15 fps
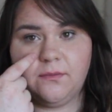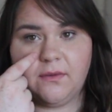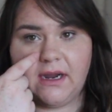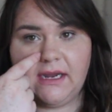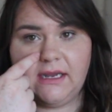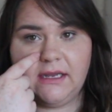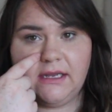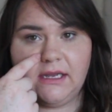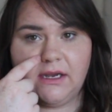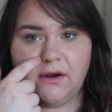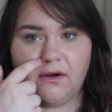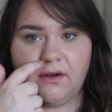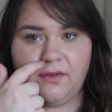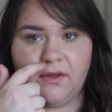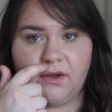right
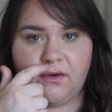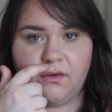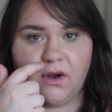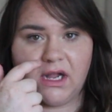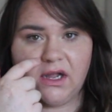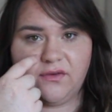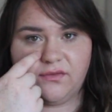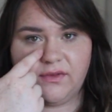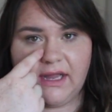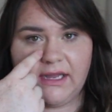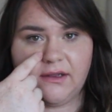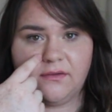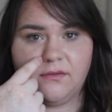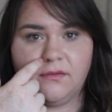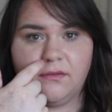here in the crook of
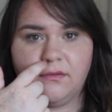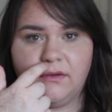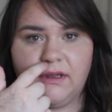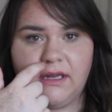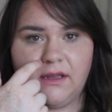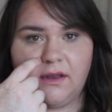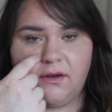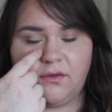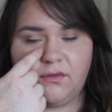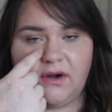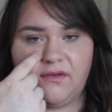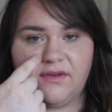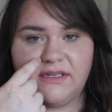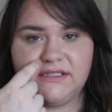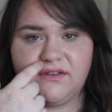in the little
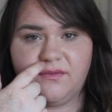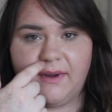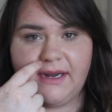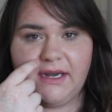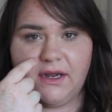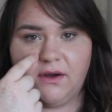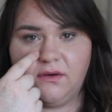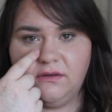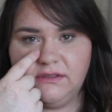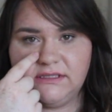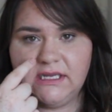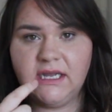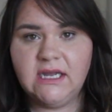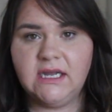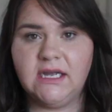crevice of my nose,